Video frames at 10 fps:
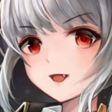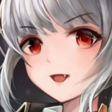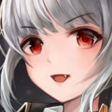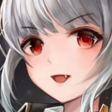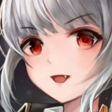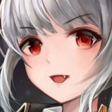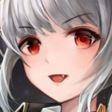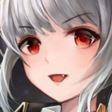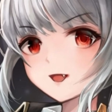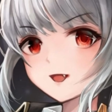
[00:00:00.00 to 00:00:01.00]

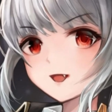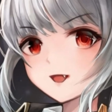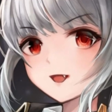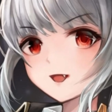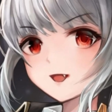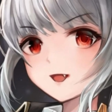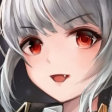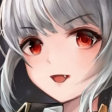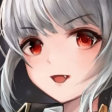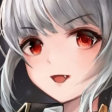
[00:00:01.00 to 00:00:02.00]

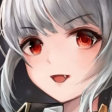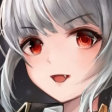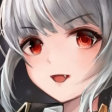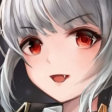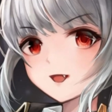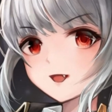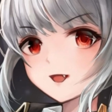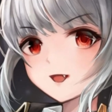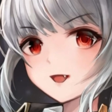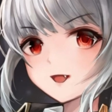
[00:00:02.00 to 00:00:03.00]

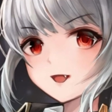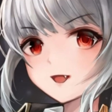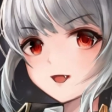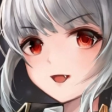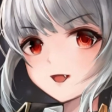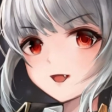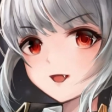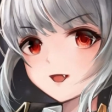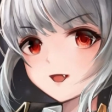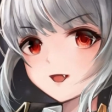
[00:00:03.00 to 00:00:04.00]

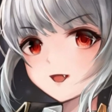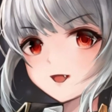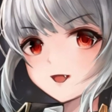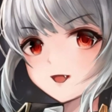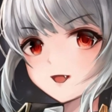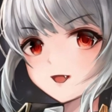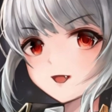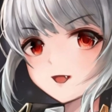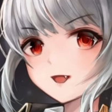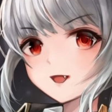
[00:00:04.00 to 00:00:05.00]

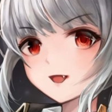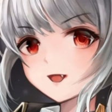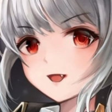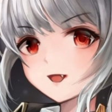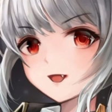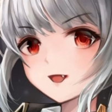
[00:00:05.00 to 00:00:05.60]
(no one is talking)